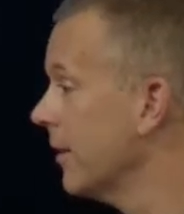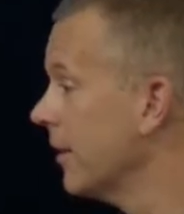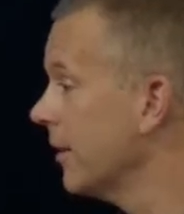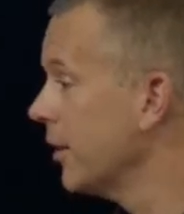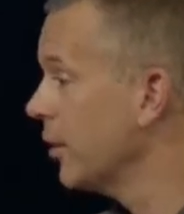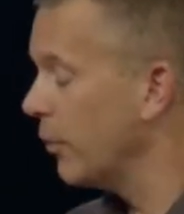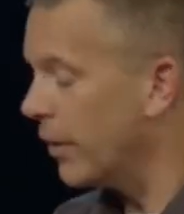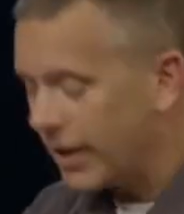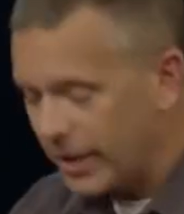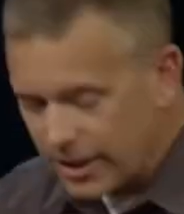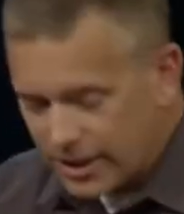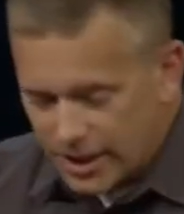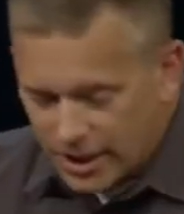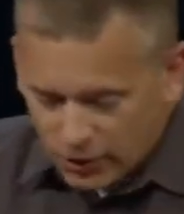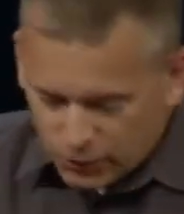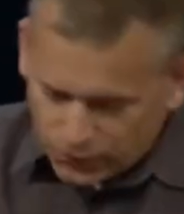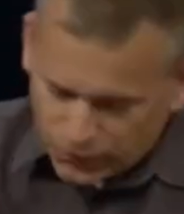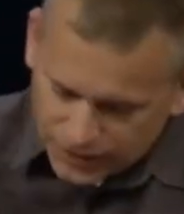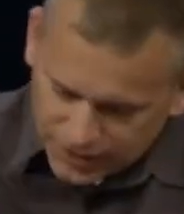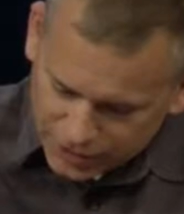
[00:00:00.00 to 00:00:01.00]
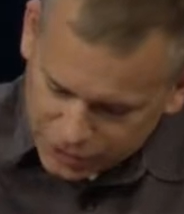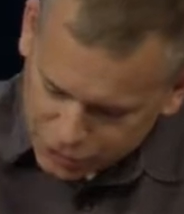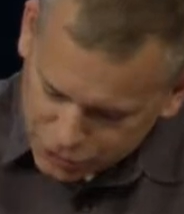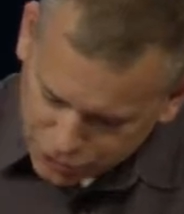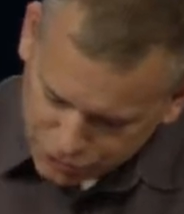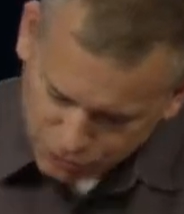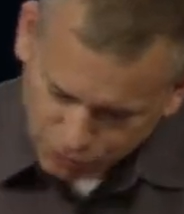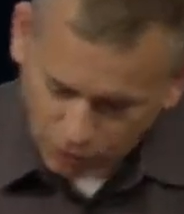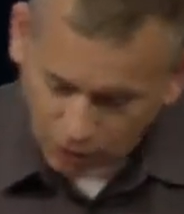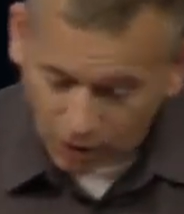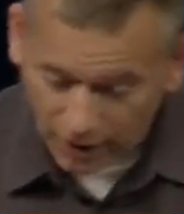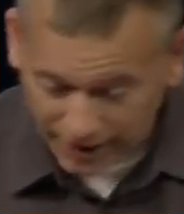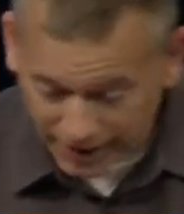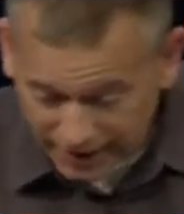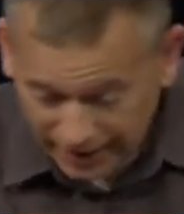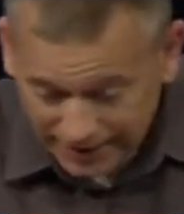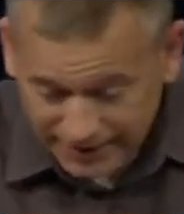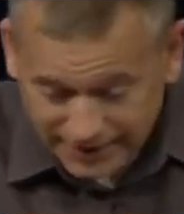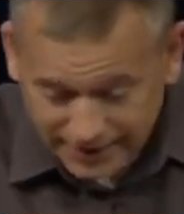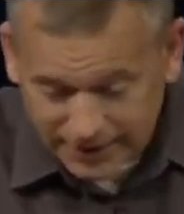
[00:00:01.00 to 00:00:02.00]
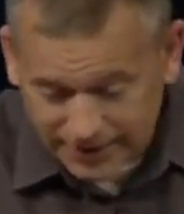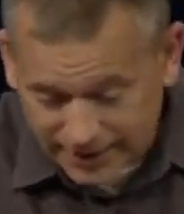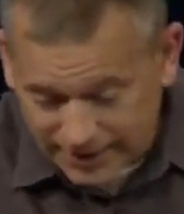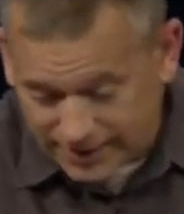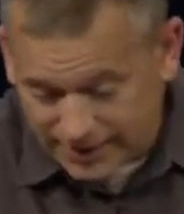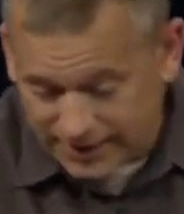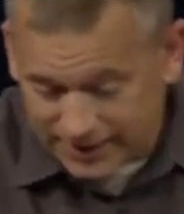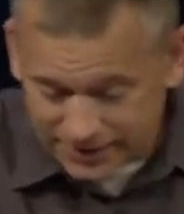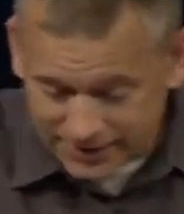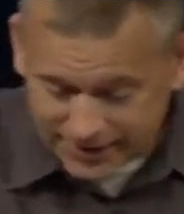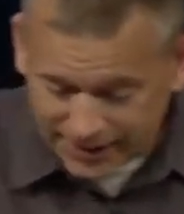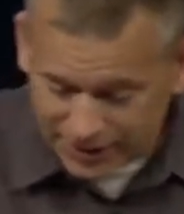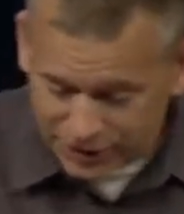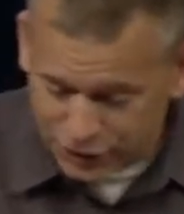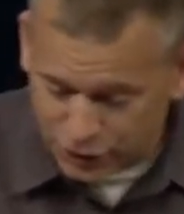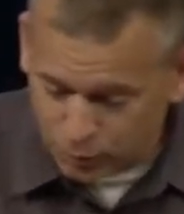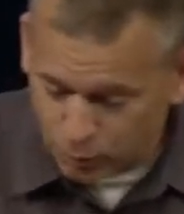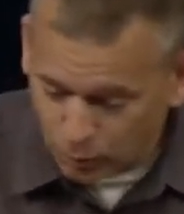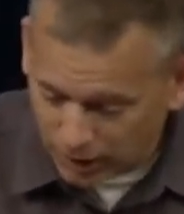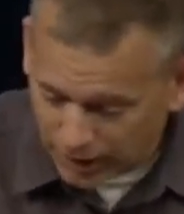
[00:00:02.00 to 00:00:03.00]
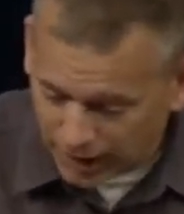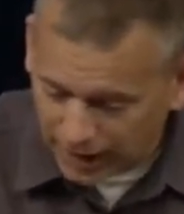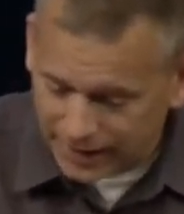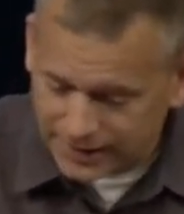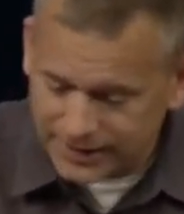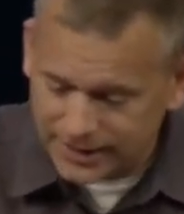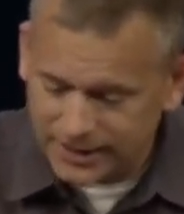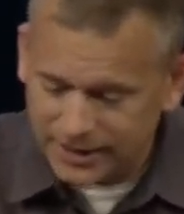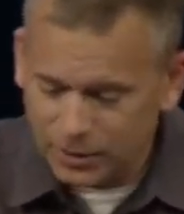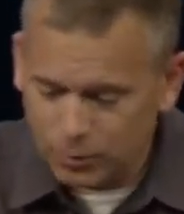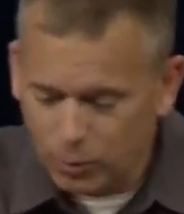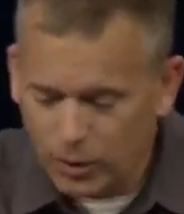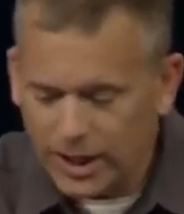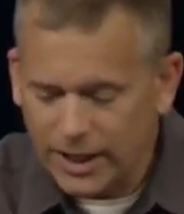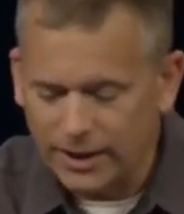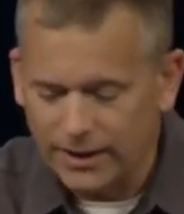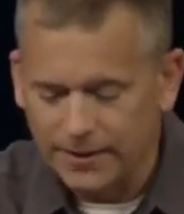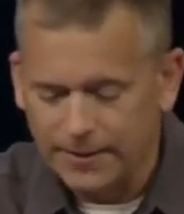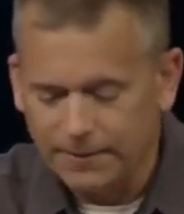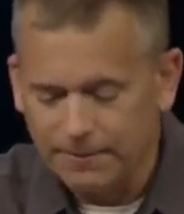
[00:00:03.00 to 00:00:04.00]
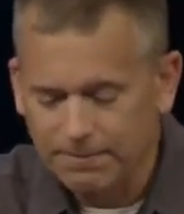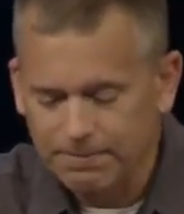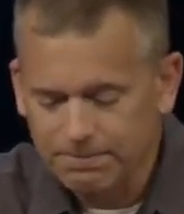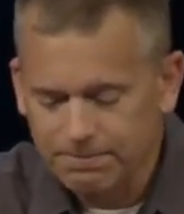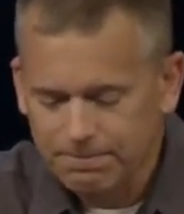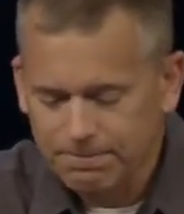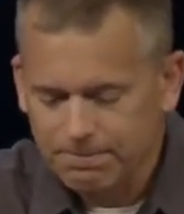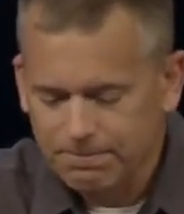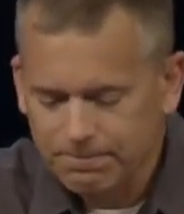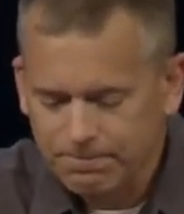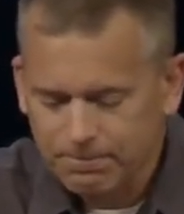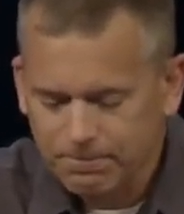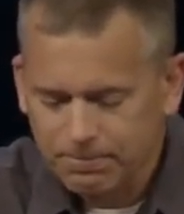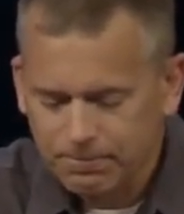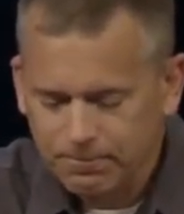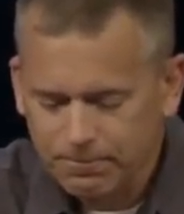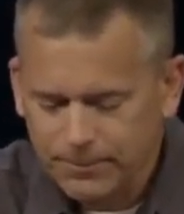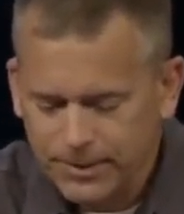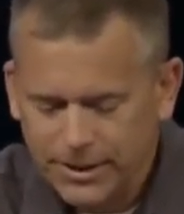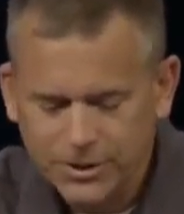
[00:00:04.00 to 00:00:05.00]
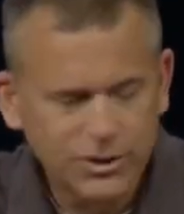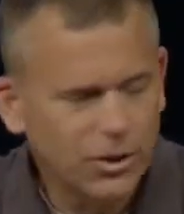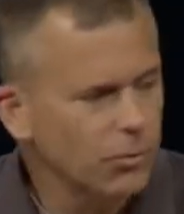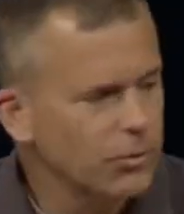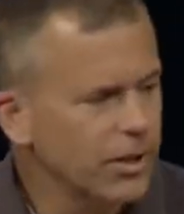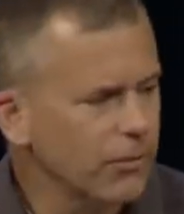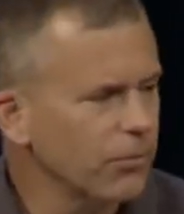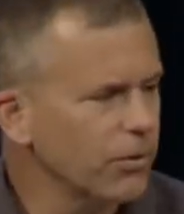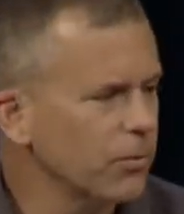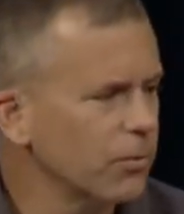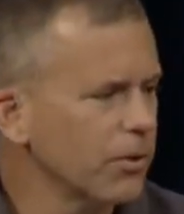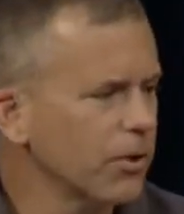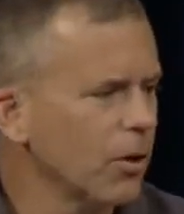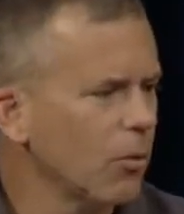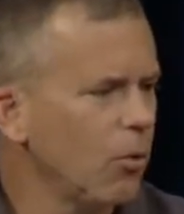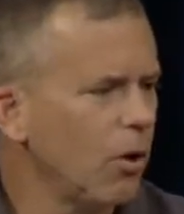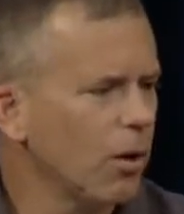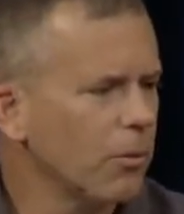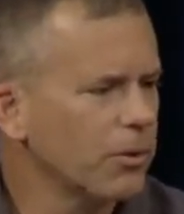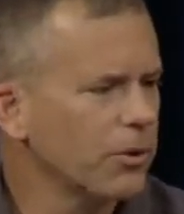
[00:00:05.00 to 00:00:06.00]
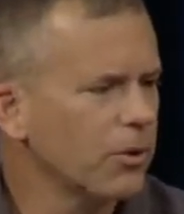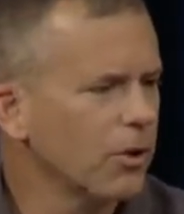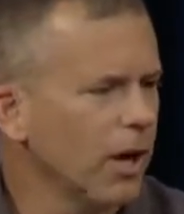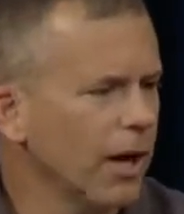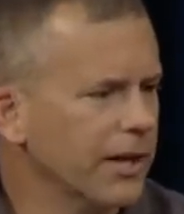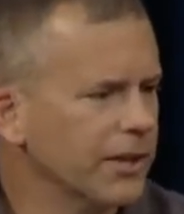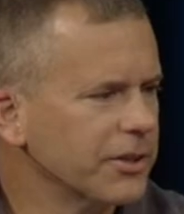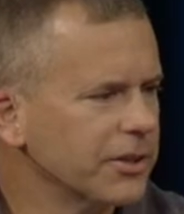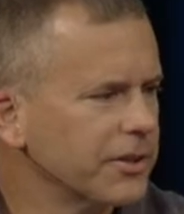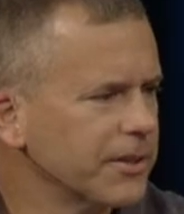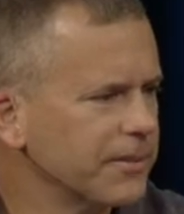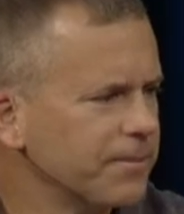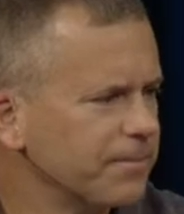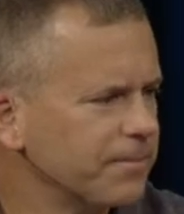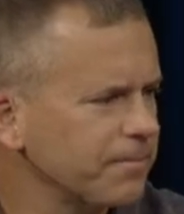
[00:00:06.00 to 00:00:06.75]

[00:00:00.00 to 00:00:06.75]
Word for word: You want to finish strong, and ideally, in this case, you want to ideally win. It's no different with our walk with Christ.